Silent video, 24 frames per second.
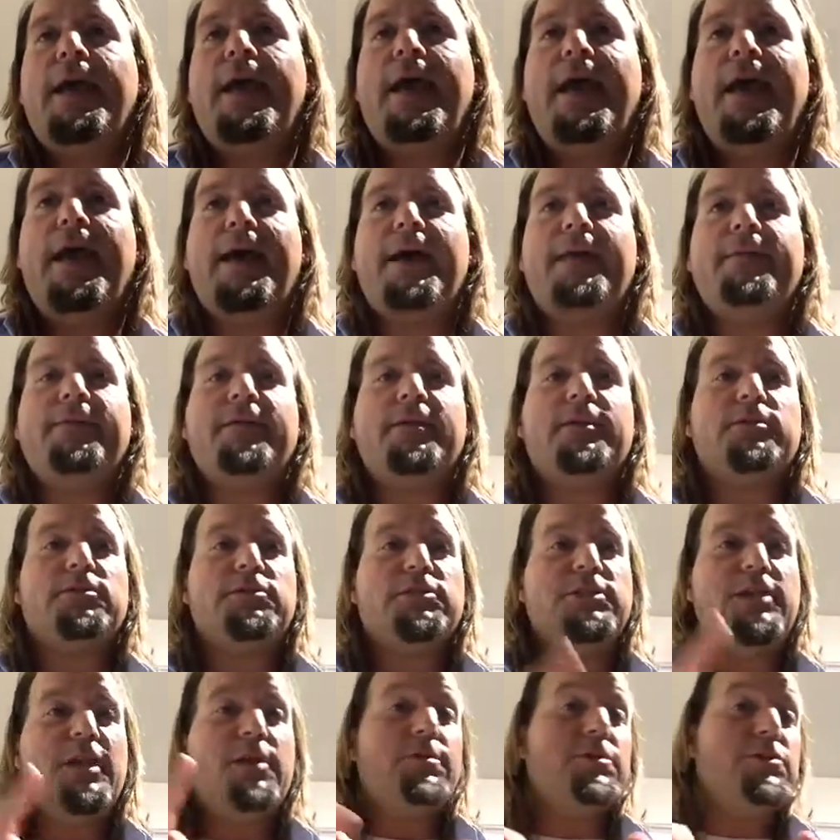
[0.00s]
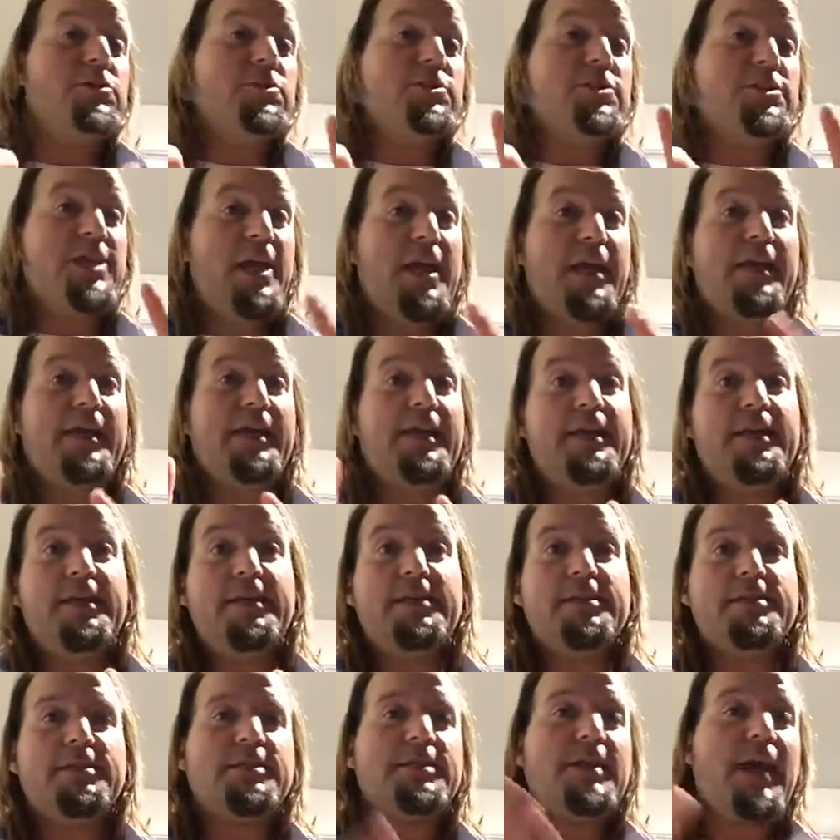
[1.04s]
And it'll say which your Insanity
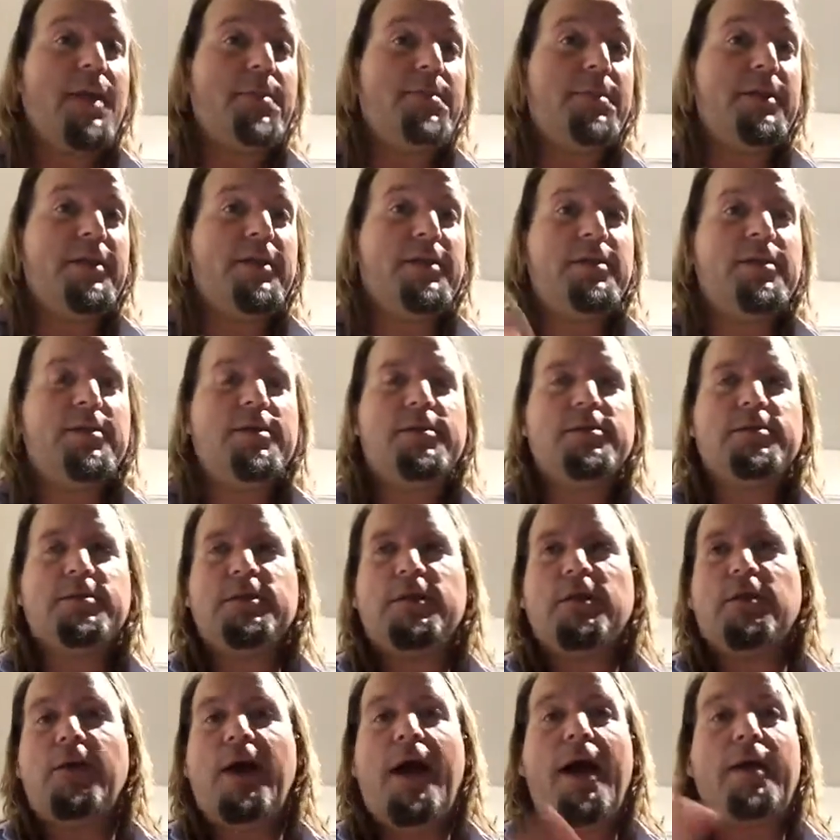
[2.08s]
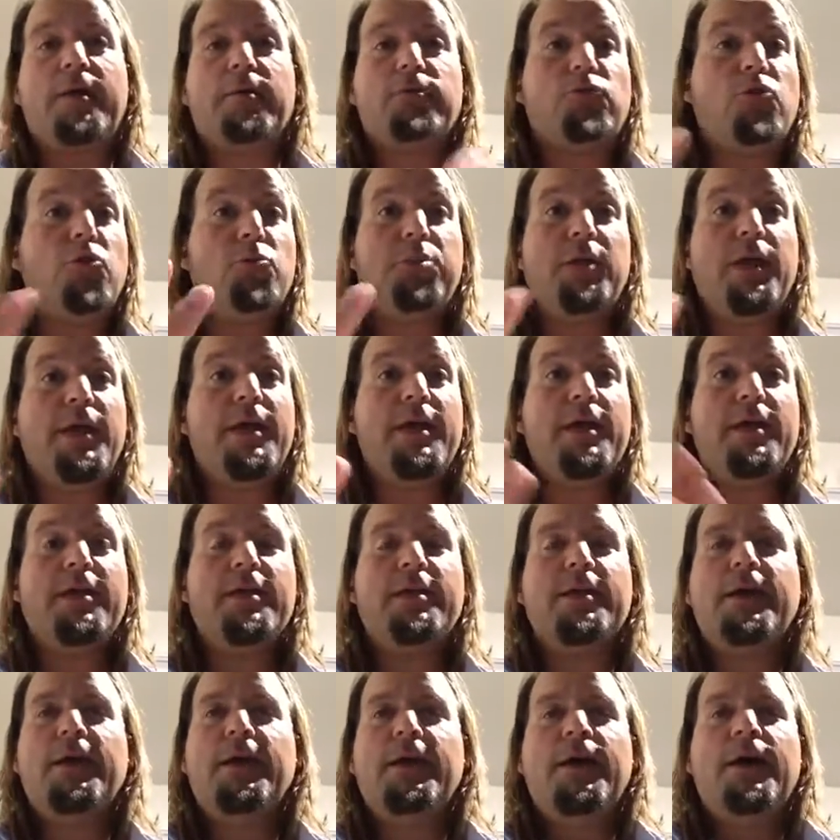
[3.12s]
is, the type it is, how to roleplay
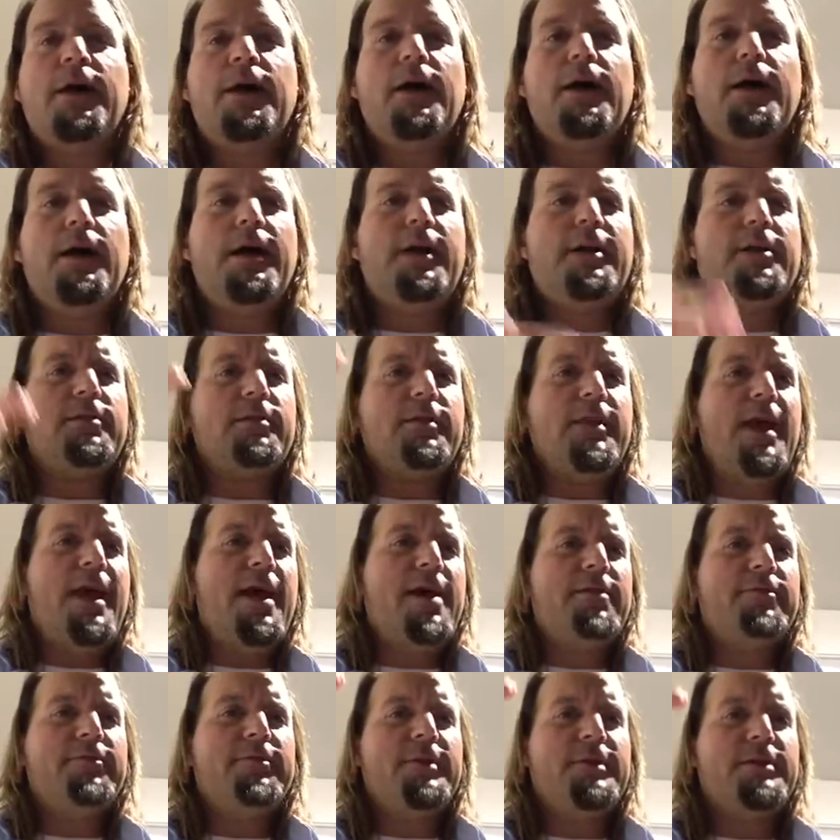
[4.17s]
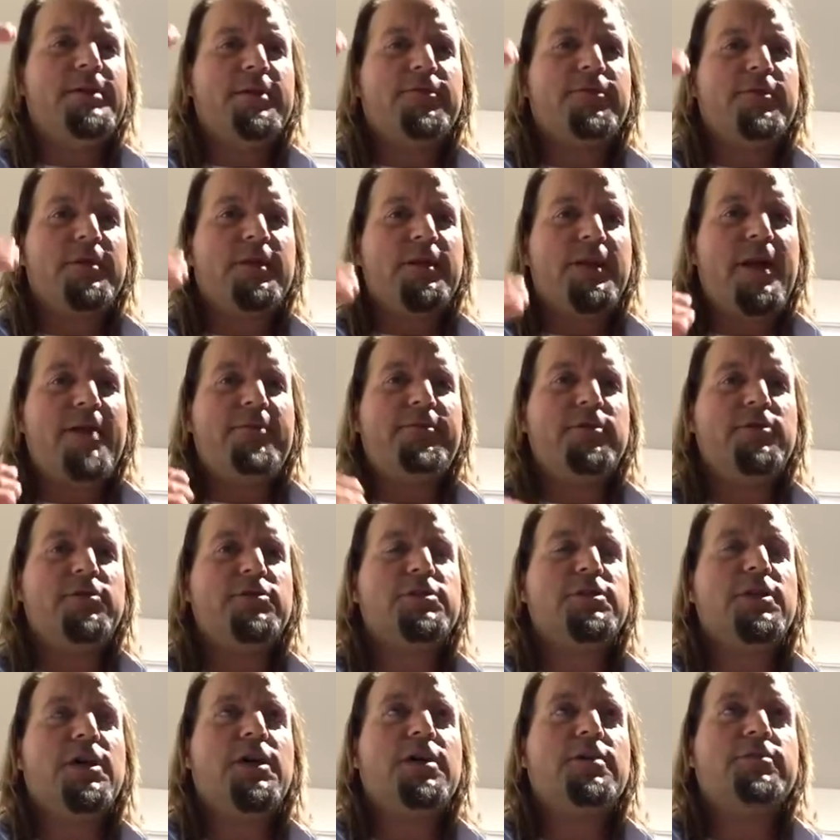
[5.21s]
it. And it'll have different
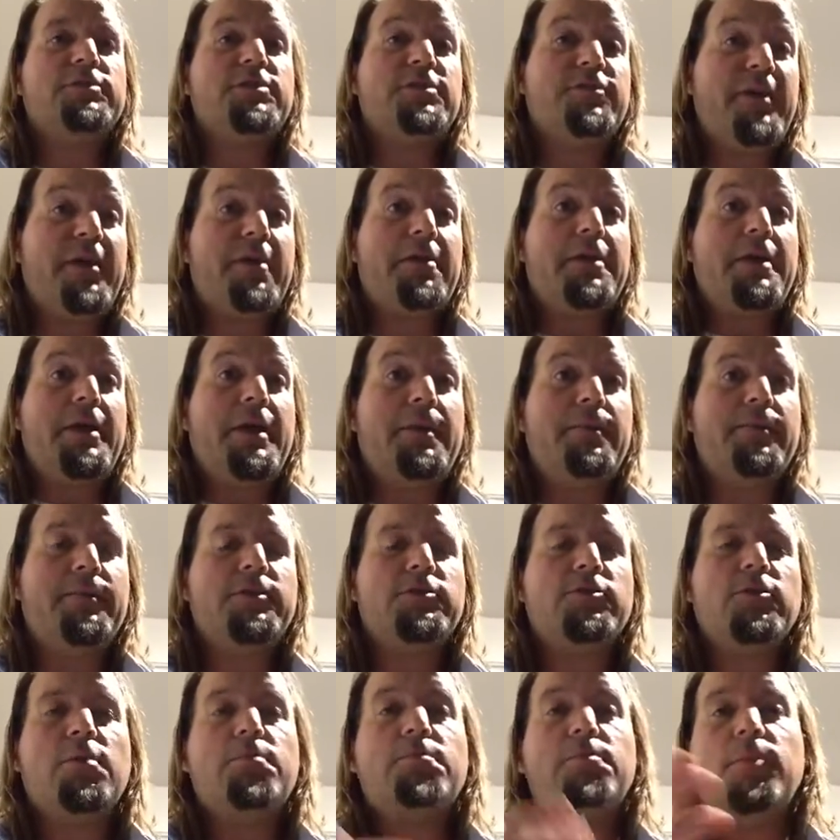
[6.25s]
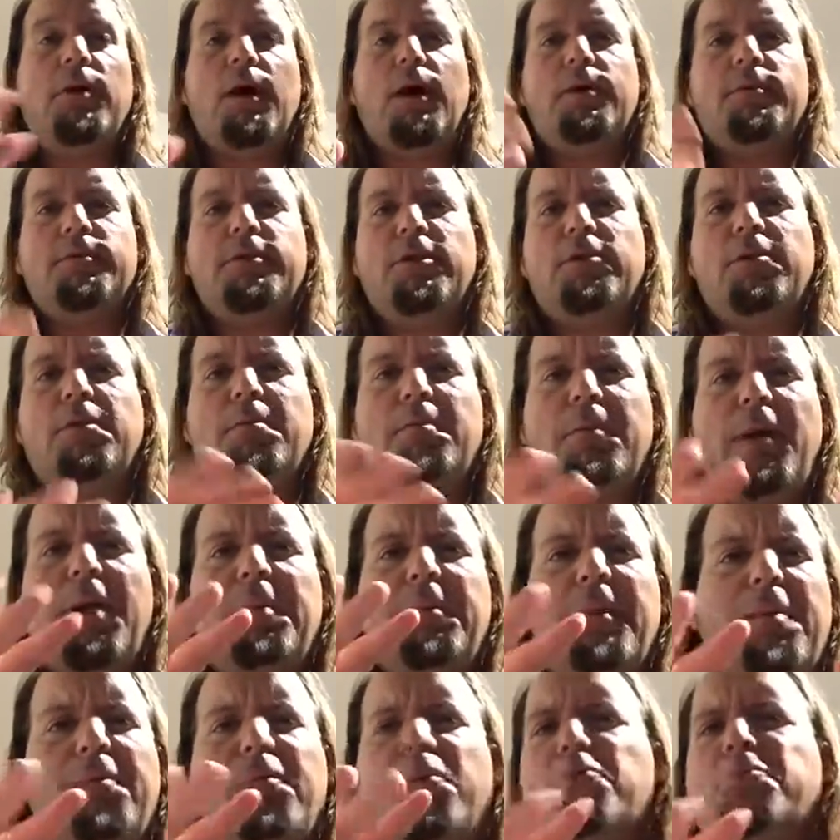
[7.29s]
levels of severity. So, a
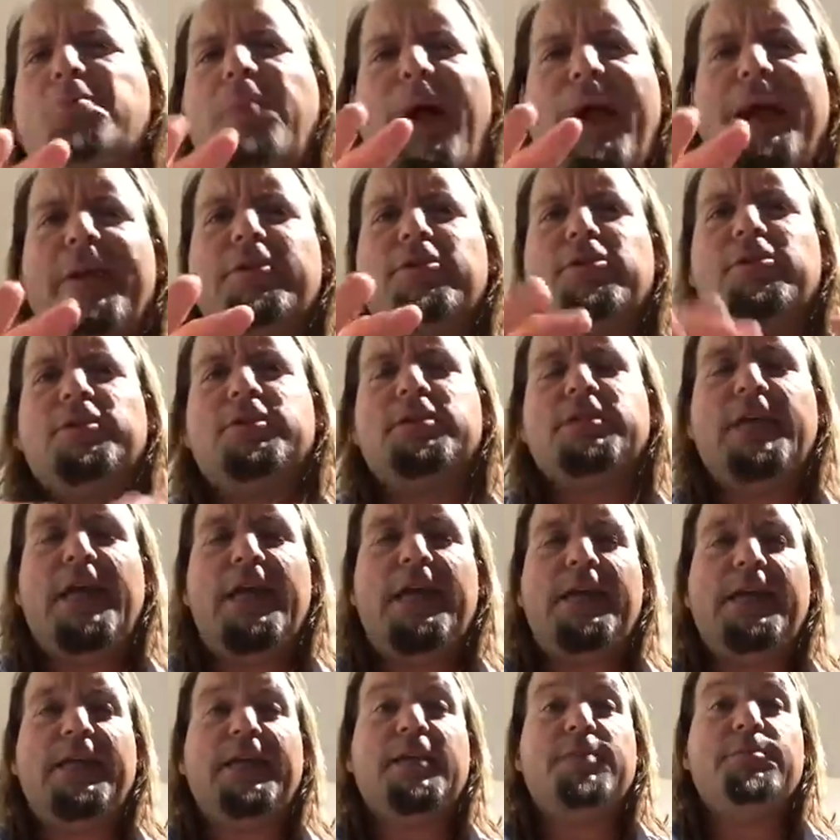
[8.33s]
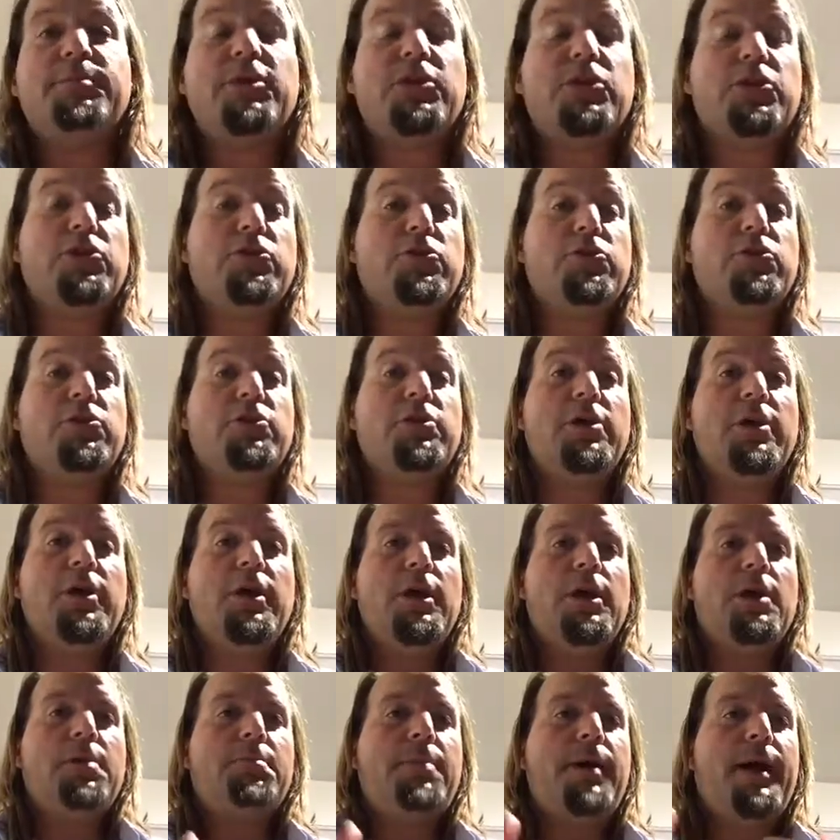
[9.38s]
more minor Insanity can be cured
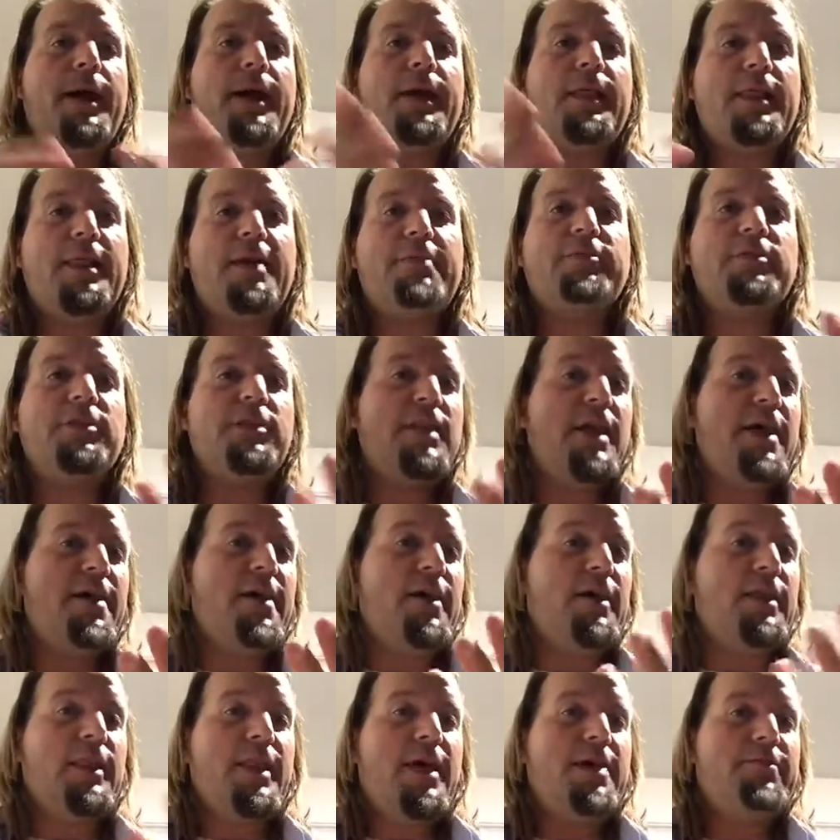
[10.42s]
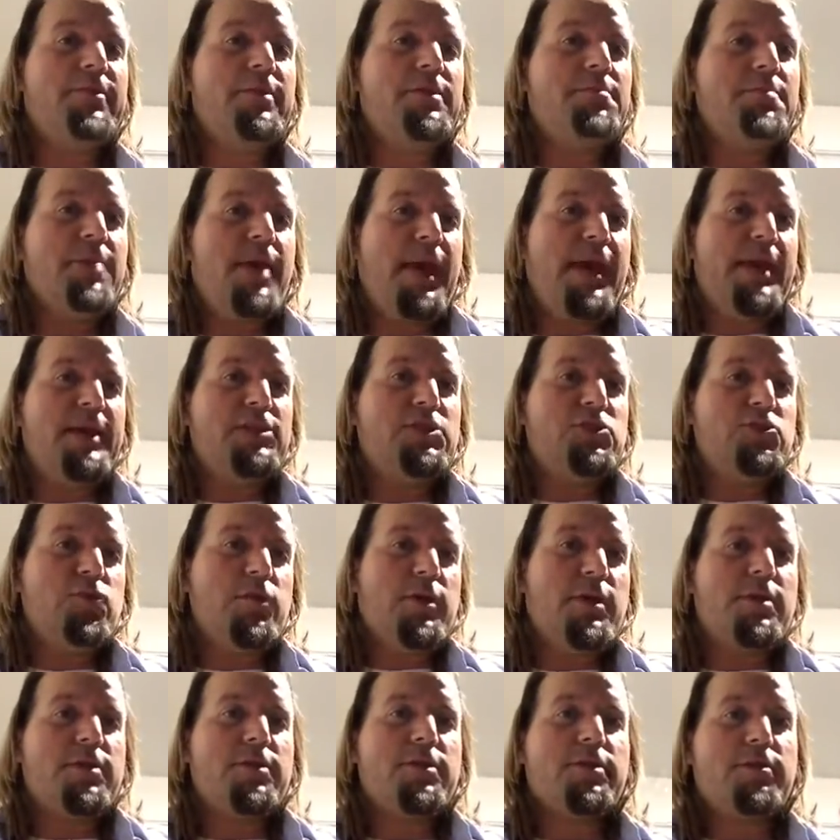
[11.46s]
by a level 11 mage
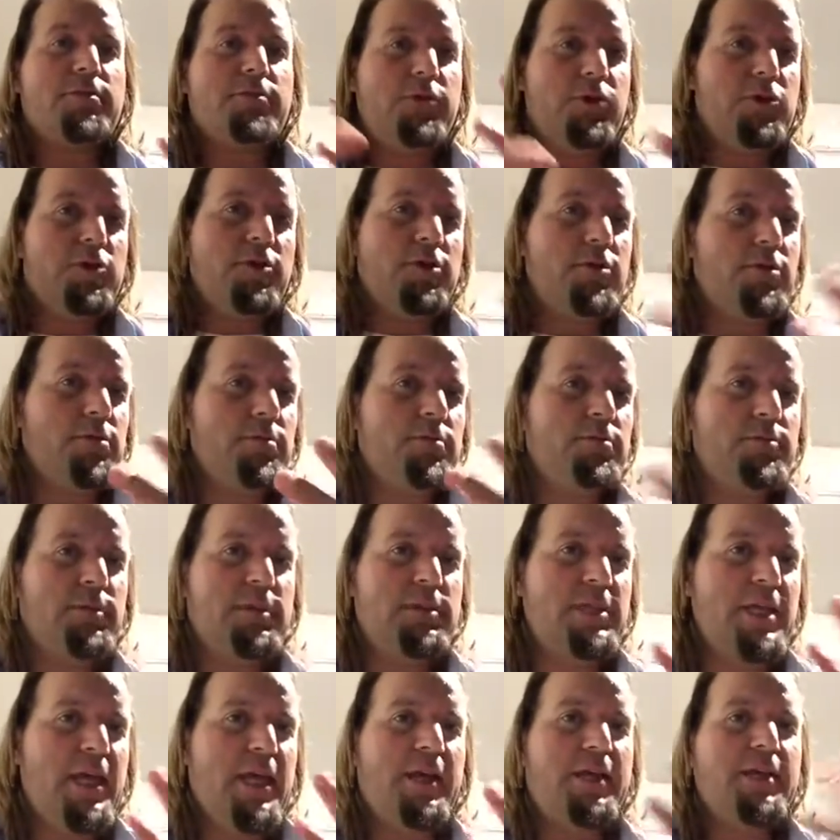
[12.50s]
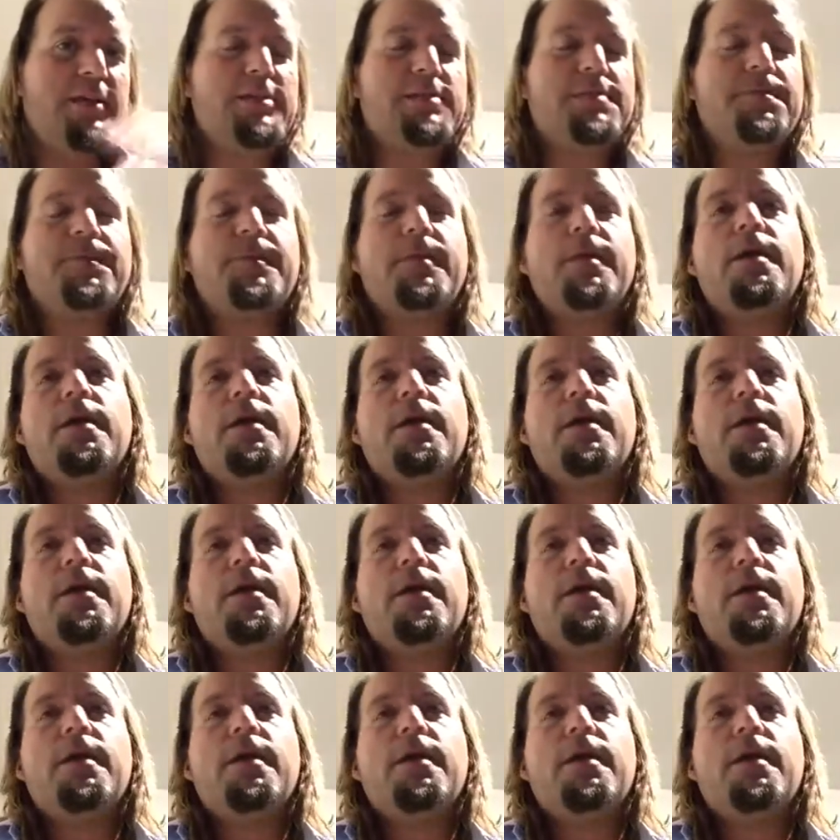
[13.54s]
with pure Insanities.